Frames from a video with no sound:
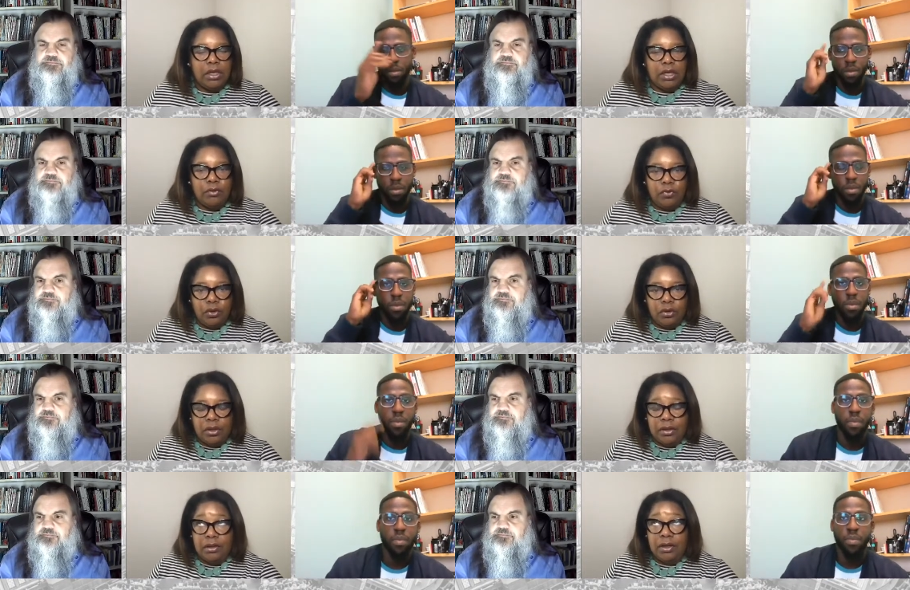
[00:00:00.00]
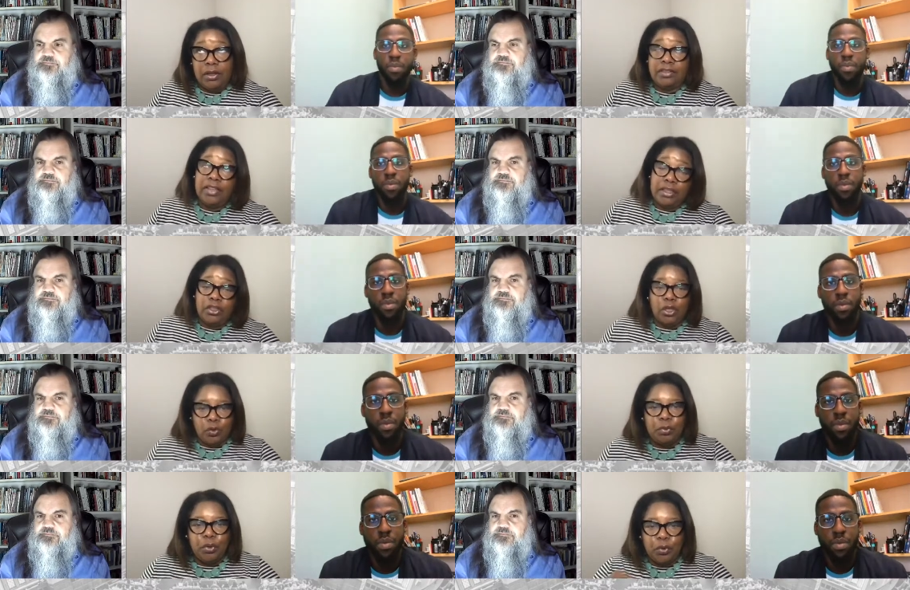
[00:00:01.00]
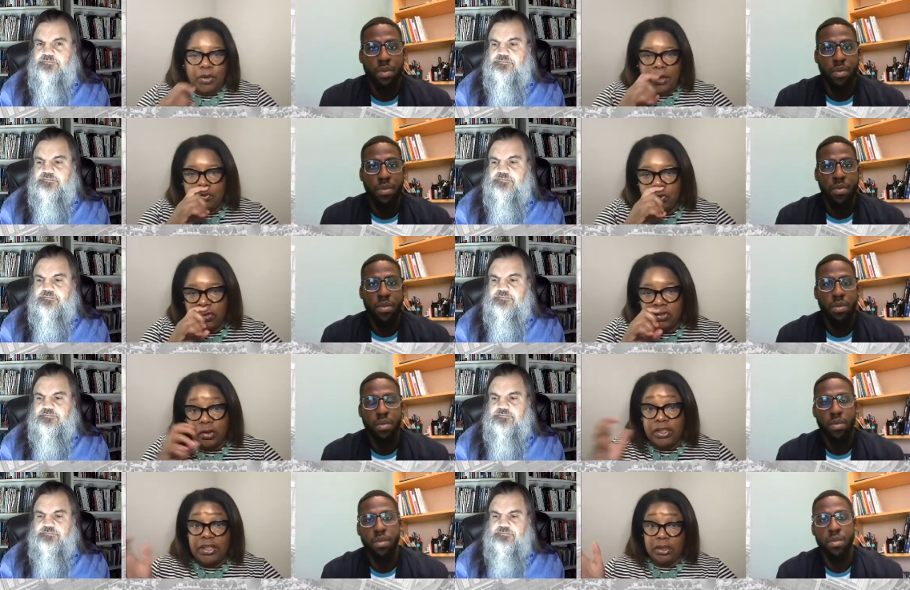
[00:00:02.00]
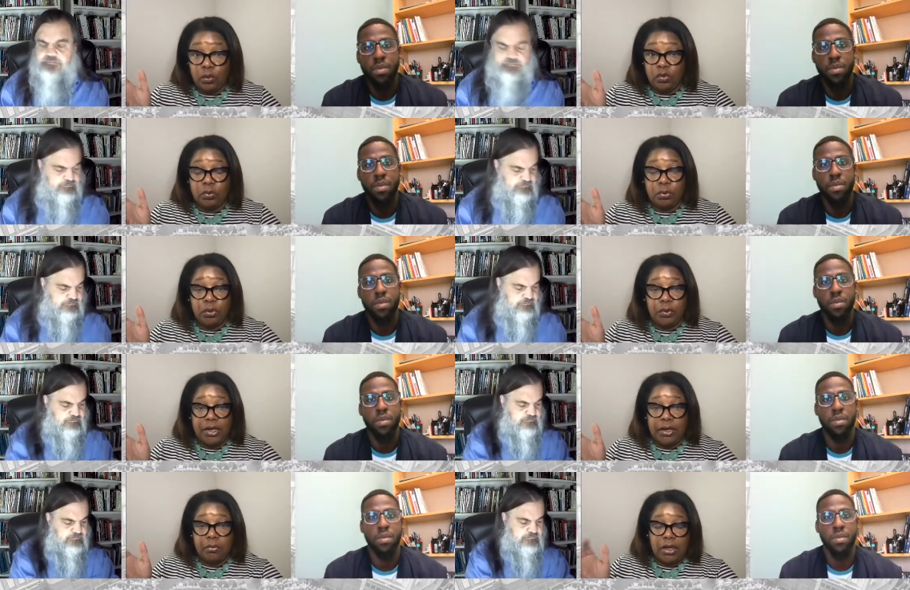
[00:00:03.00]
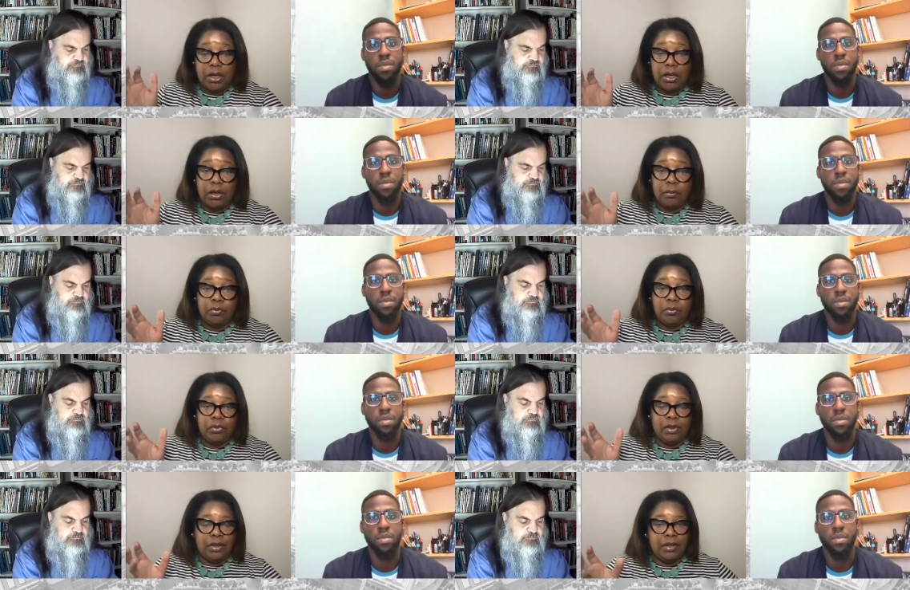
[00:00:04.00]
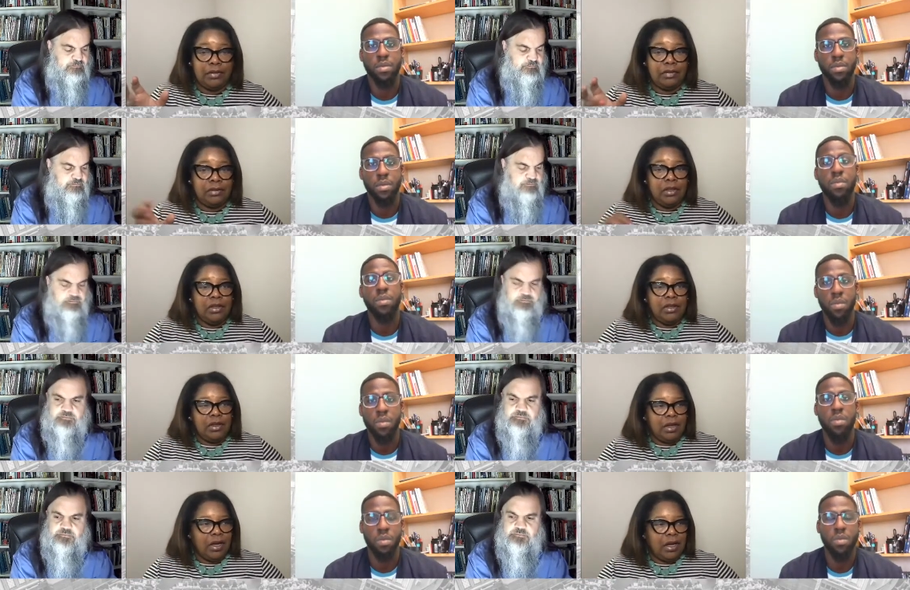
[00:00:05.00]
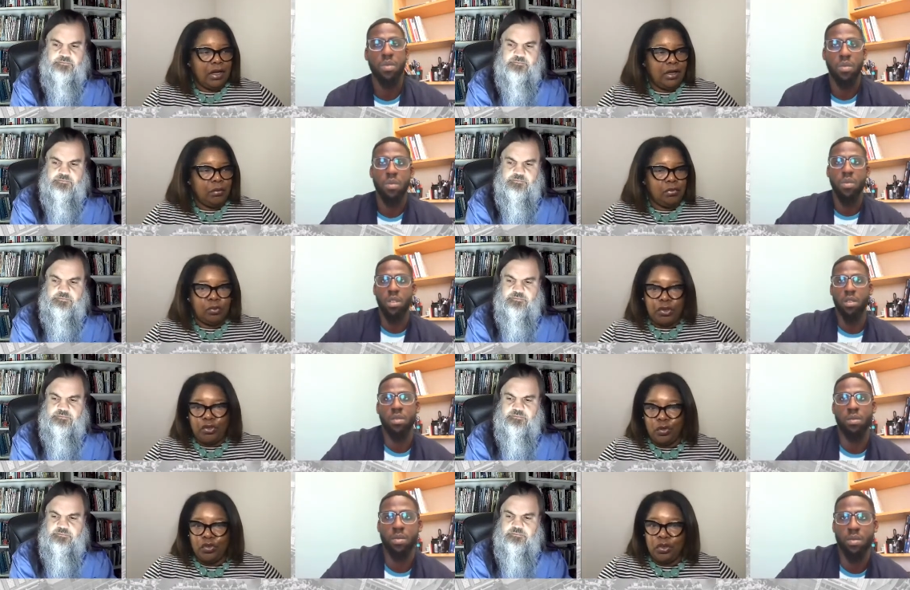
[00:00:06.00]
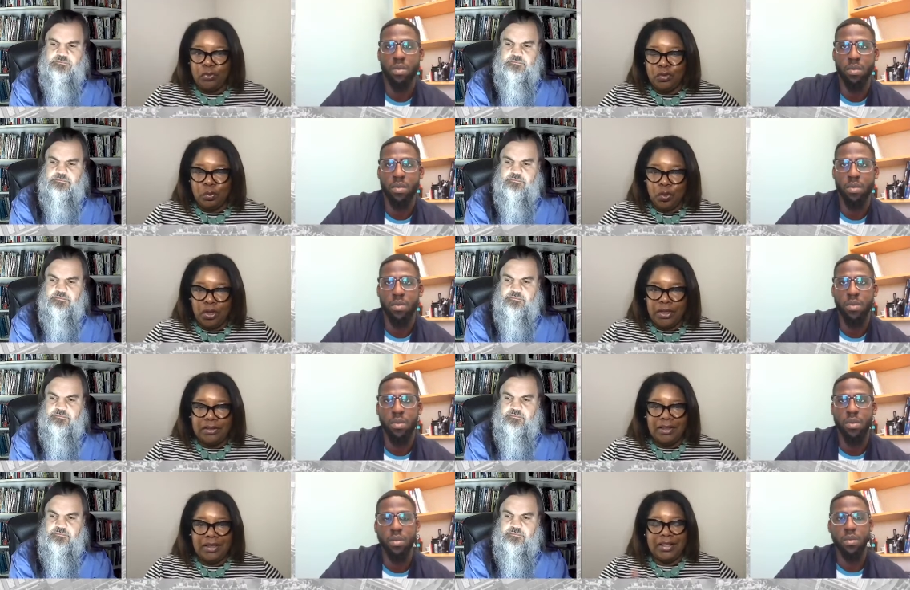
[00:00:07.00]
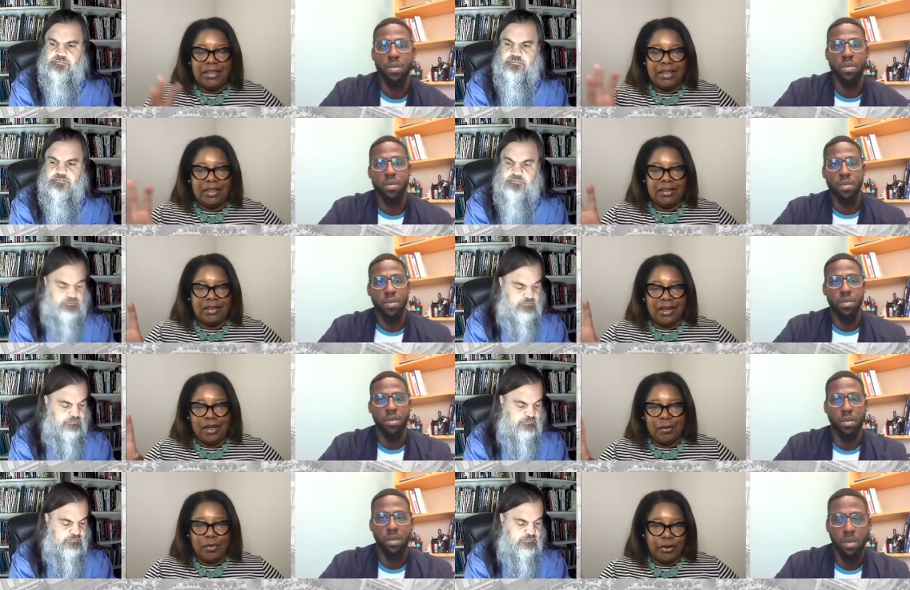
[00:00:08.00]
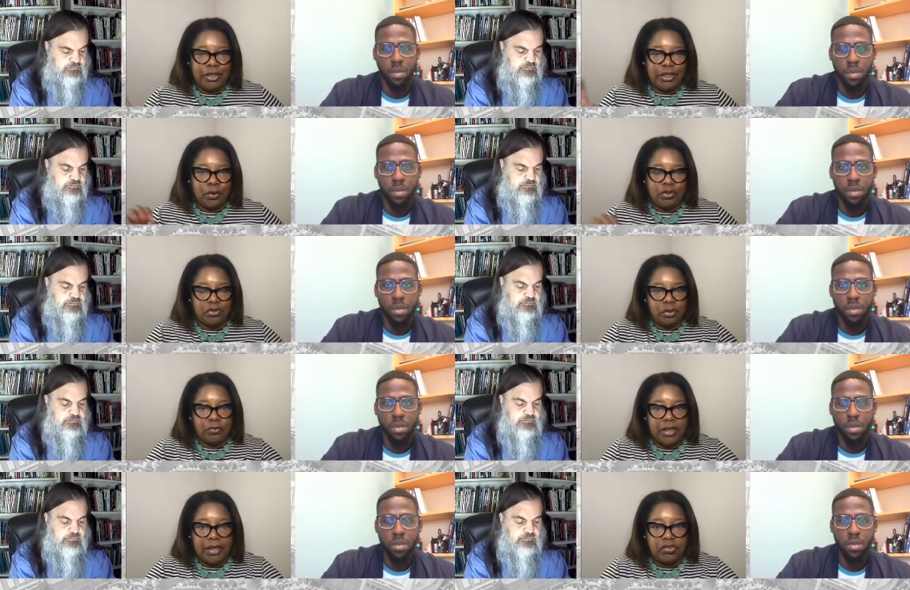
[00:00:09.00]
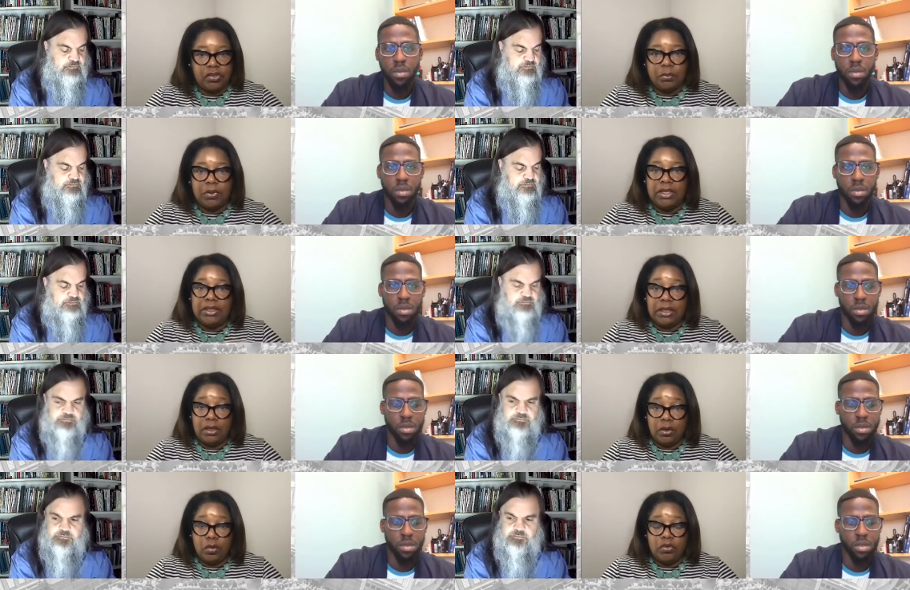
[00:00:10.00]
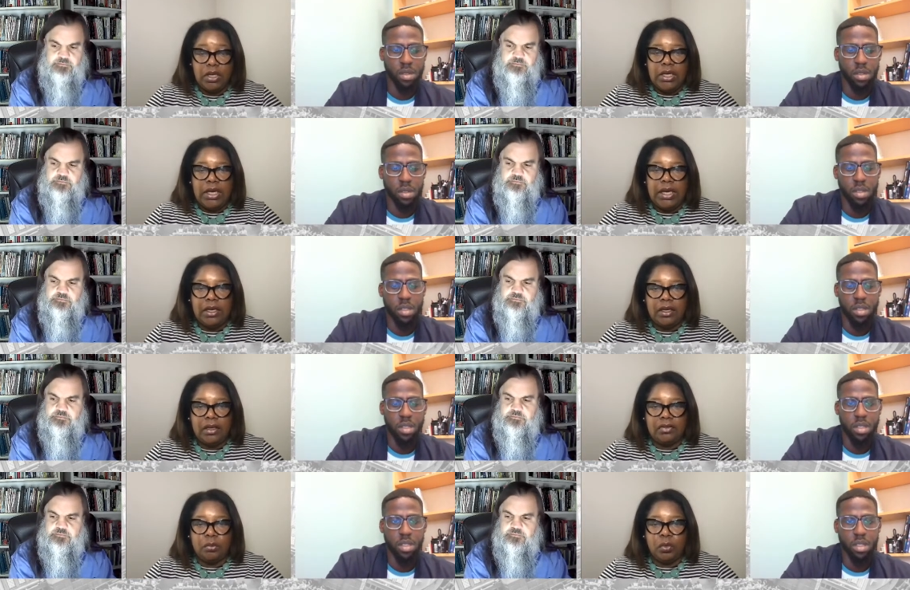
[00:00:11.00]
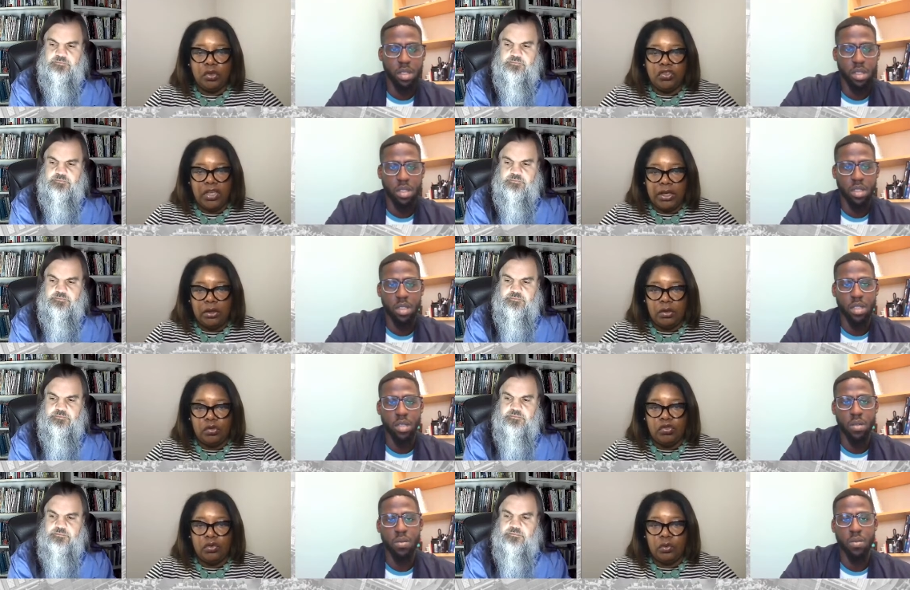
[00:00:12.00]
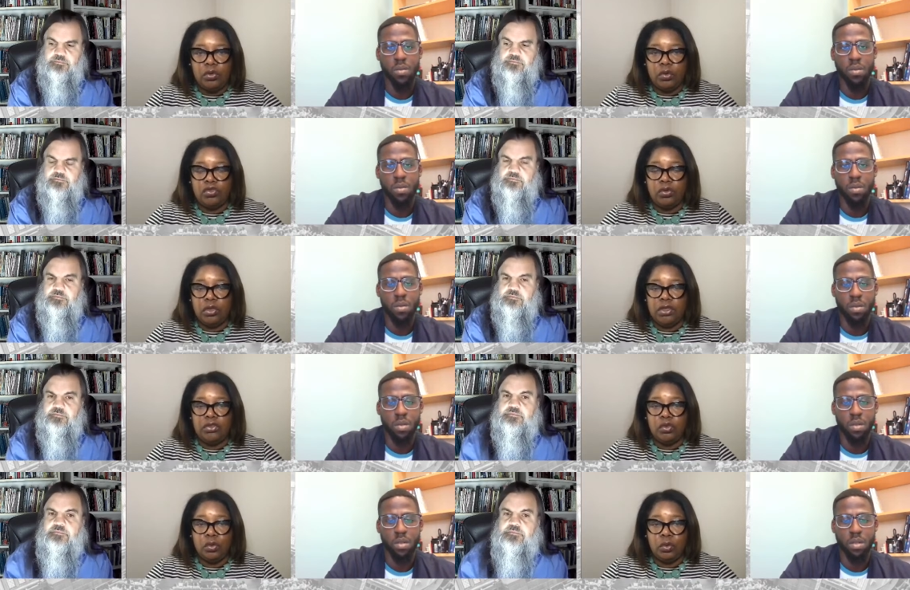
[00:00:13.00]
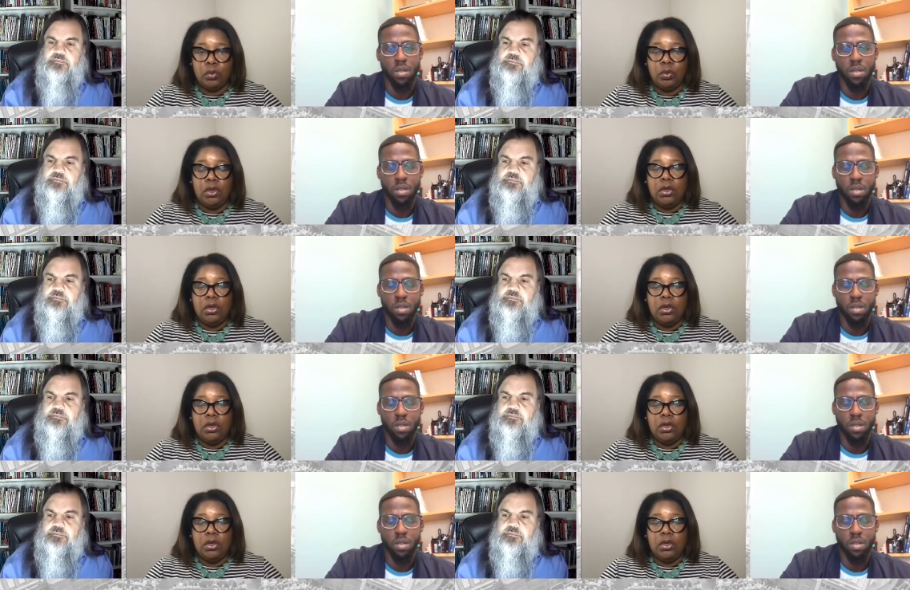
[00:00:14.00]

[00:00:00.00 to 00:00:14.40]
Speaker 1: standalone programs, which is our Guild program. It's Sprinternships is one, and then our Guild is our flagship. And Guild is more tailored to those students who